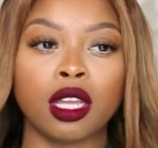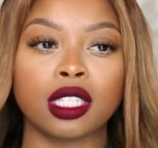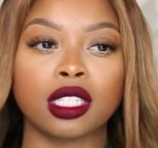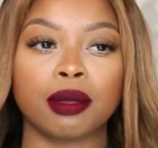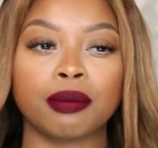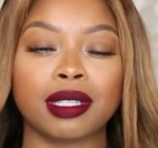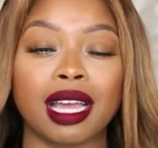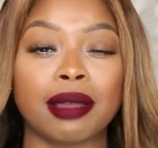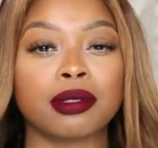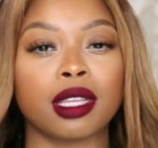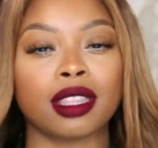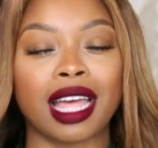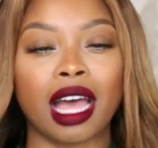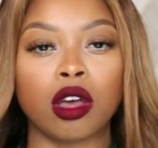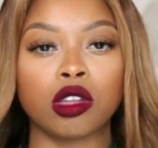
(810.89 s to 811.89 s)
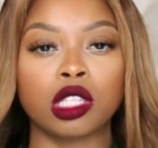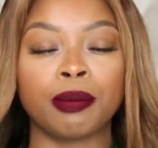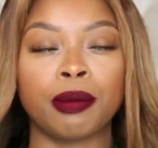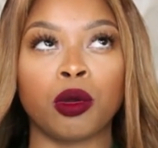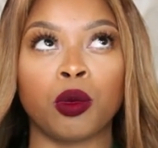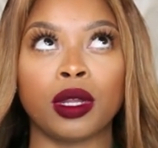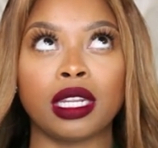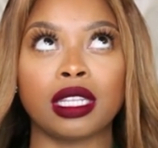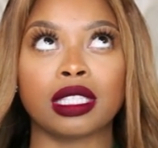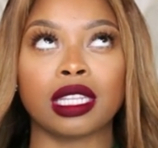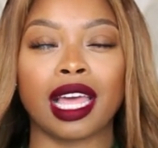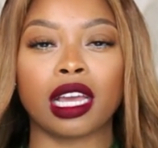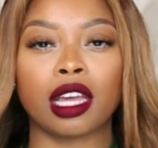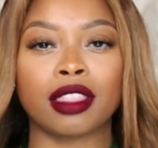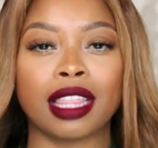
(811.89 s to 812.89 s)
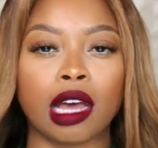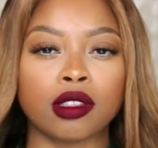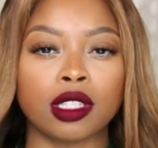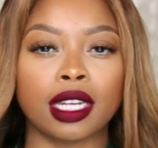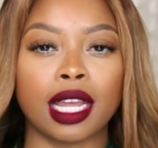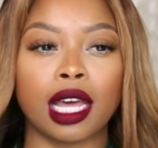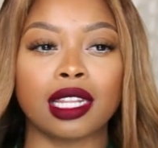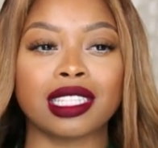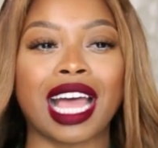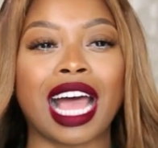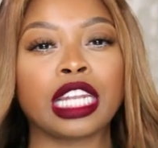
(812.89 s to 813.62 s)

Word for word: sometimes a thousand, but when it's like a thousand dollars,